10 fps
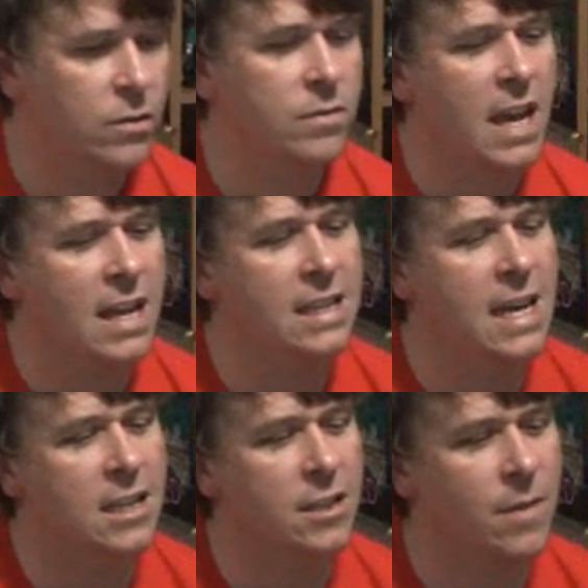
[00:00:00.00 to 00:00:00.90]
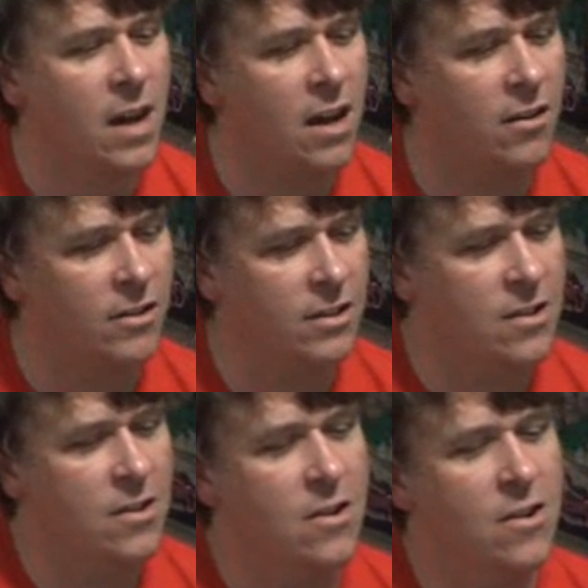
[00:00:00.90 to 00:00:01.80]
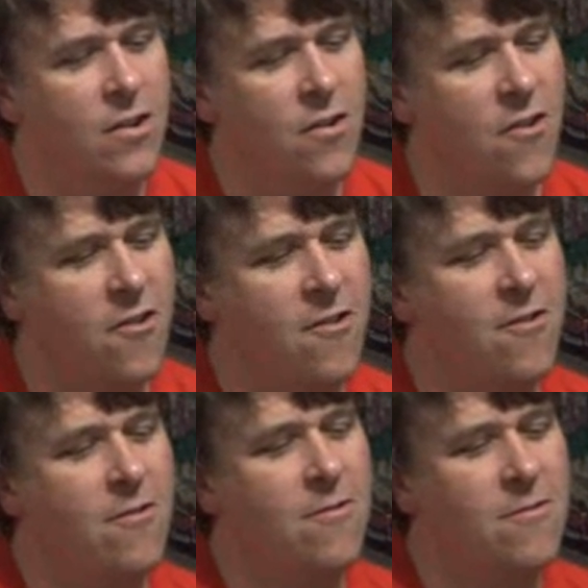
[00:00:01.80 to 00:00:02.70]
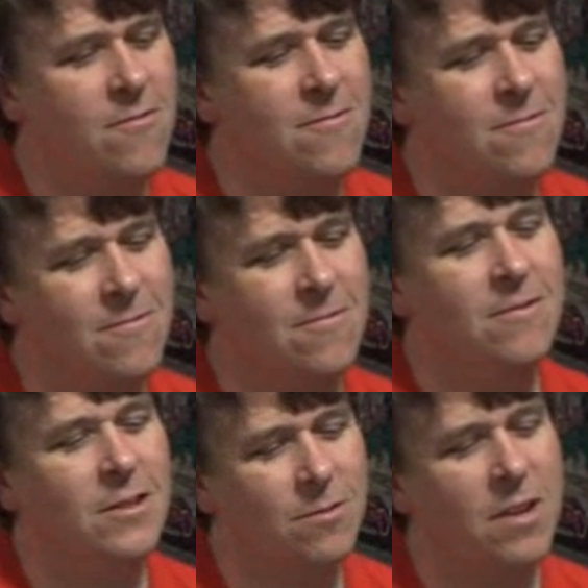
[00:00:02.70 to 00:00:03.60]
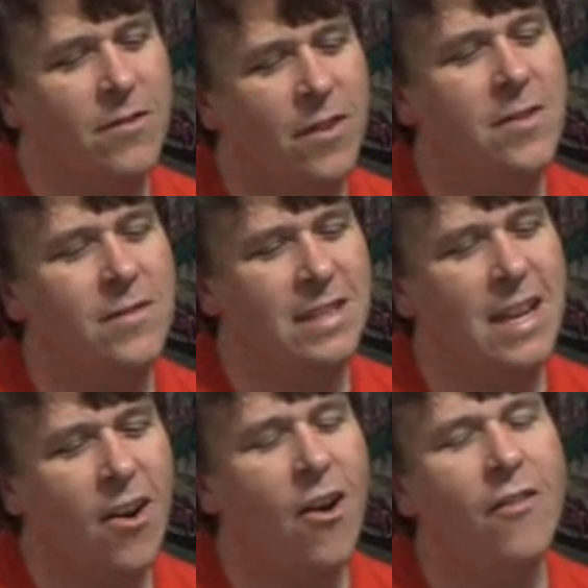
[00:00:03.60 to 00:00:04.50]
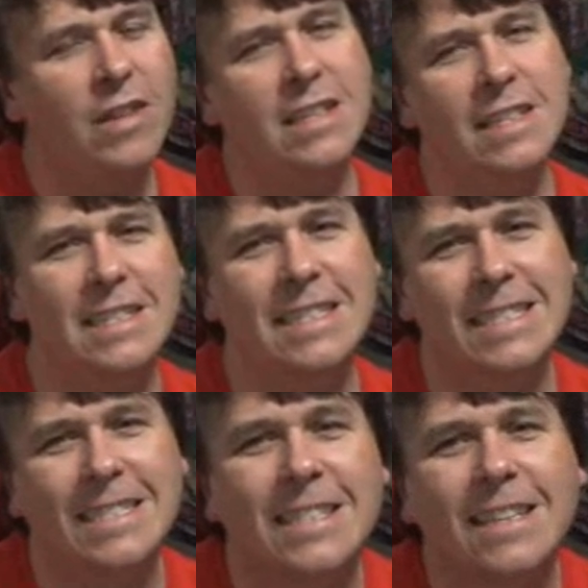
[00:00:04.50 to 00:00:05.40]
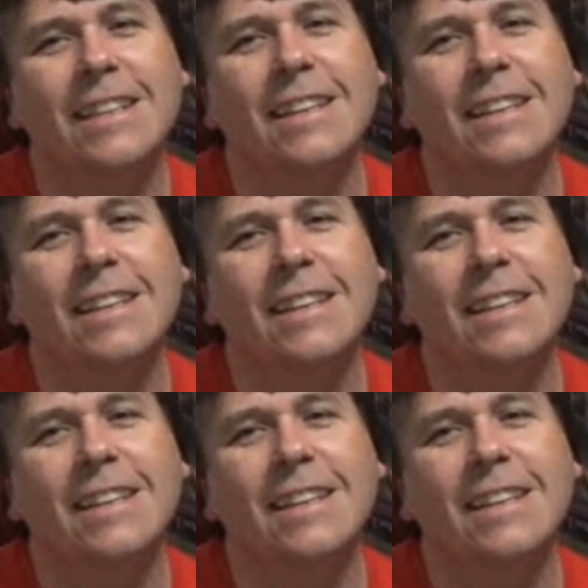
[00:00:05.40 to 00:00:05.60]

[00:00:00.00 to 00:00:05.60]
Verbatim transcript: to obtain 10 smiles? Oh, it's 25% off. This is...